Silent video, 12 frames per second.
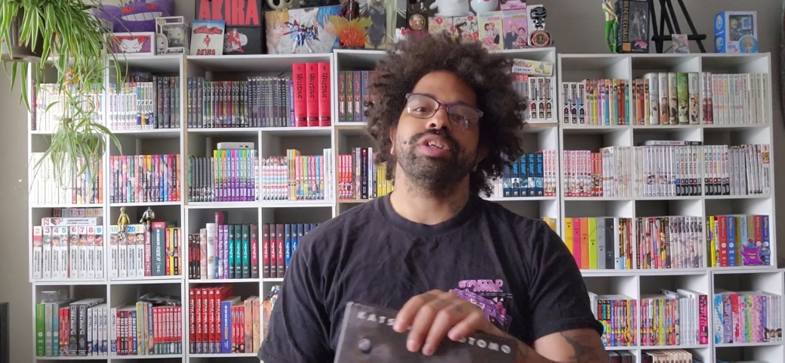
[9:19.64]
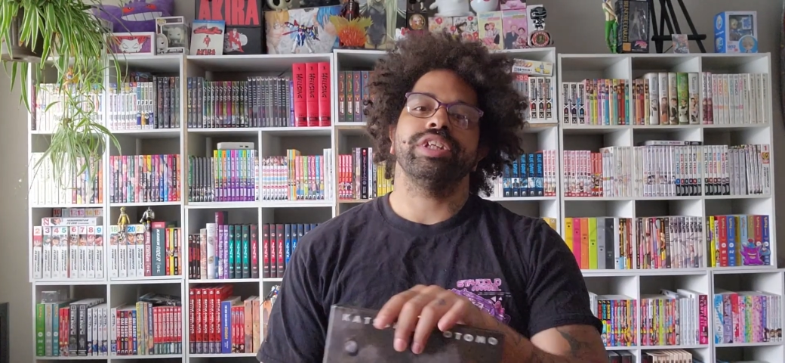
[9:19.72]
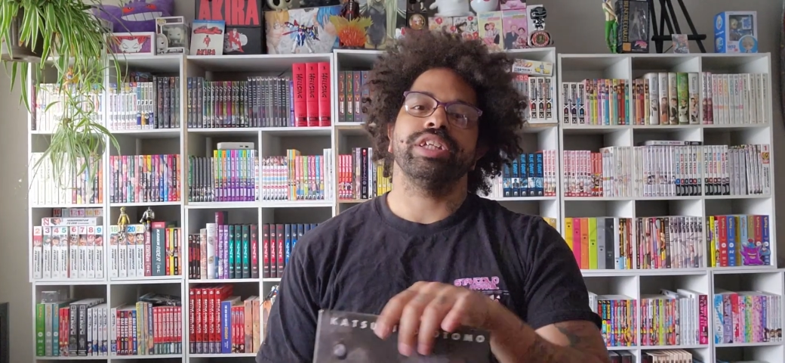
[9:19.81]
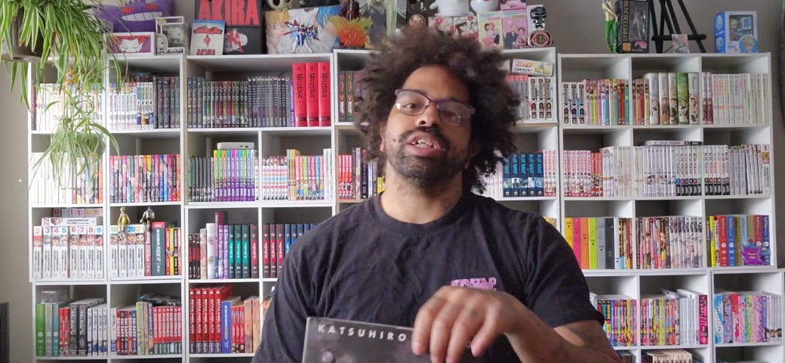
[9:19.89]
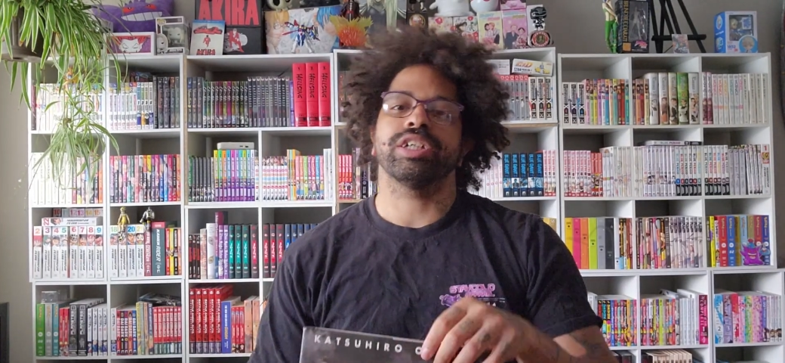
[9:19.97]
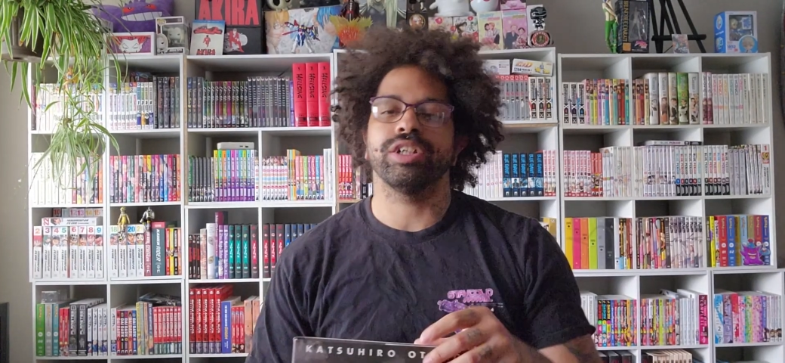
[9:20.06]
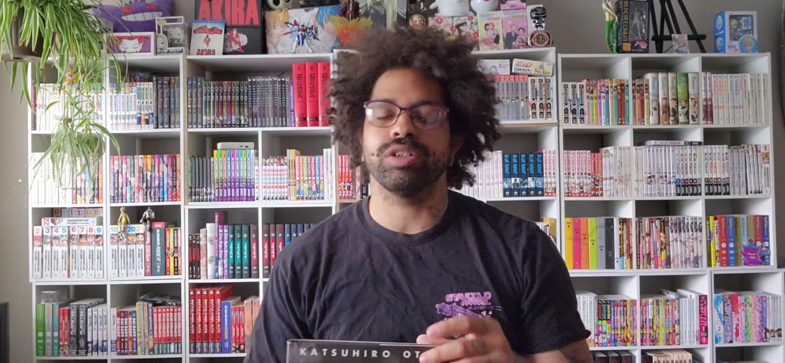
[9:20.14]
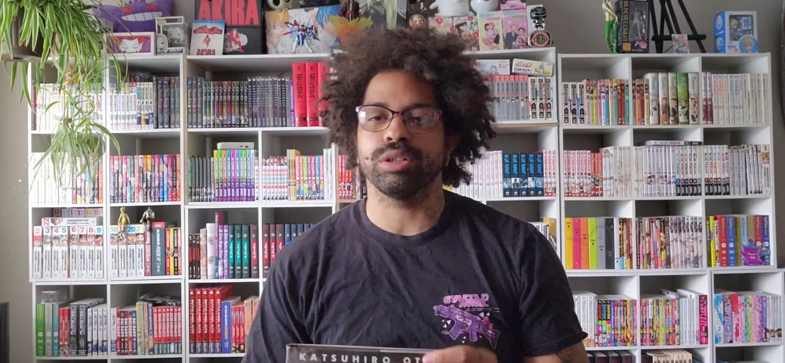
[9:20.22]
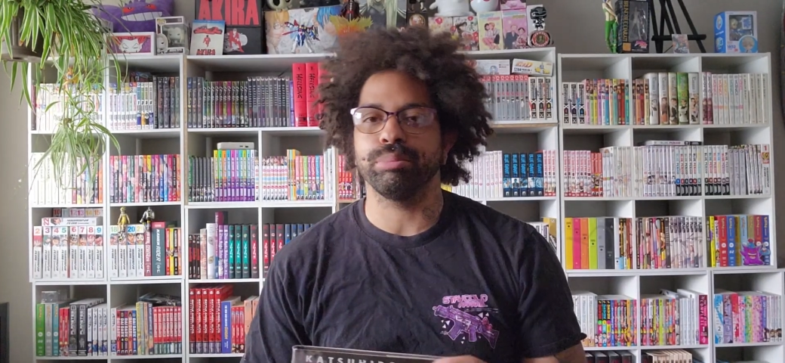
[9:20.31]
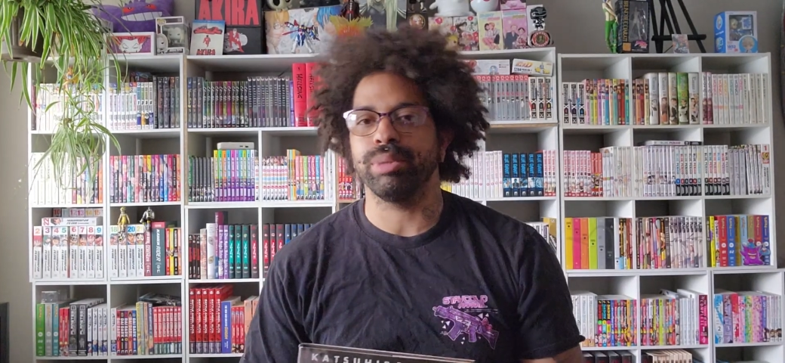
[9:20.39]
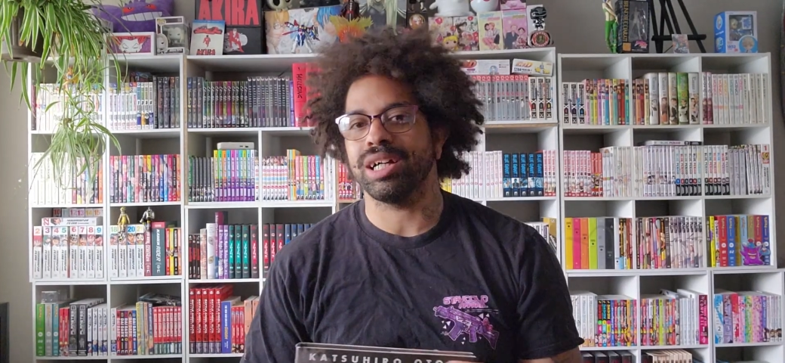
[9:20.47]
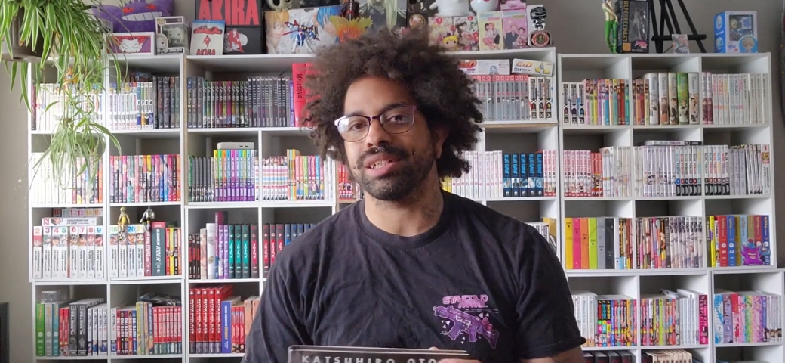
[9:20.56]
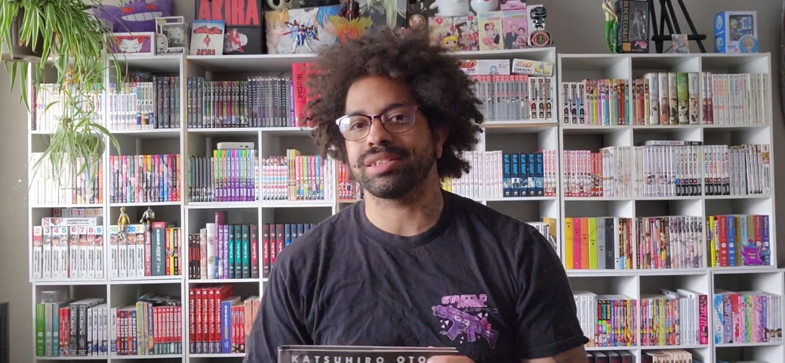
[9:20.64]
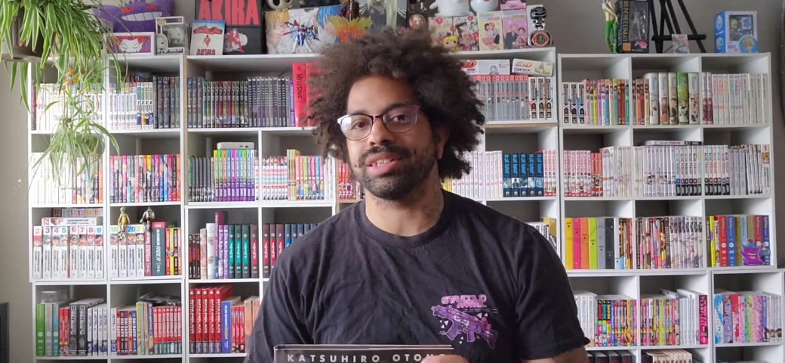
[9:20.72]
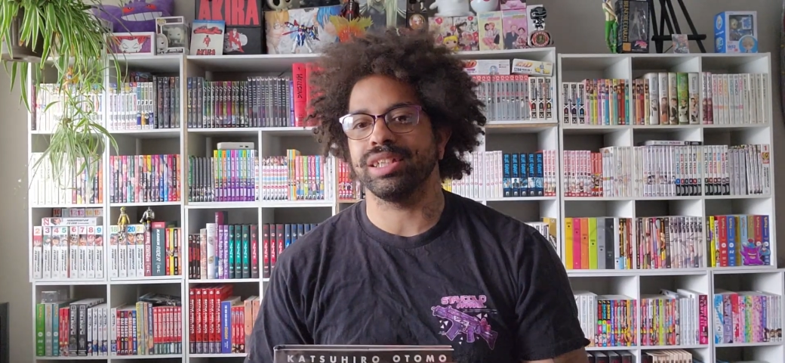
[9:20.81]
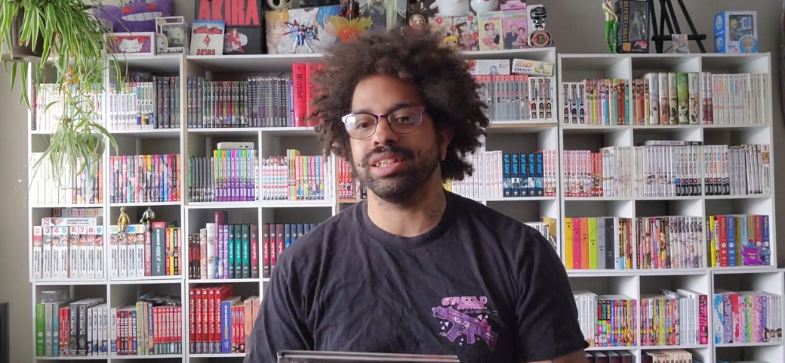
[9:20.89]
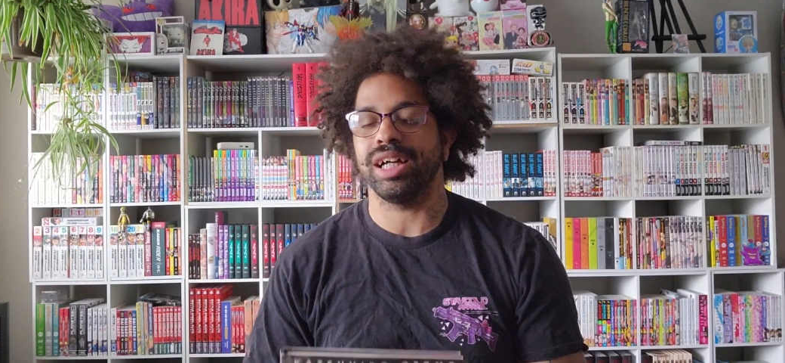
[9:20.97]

the Akira box set.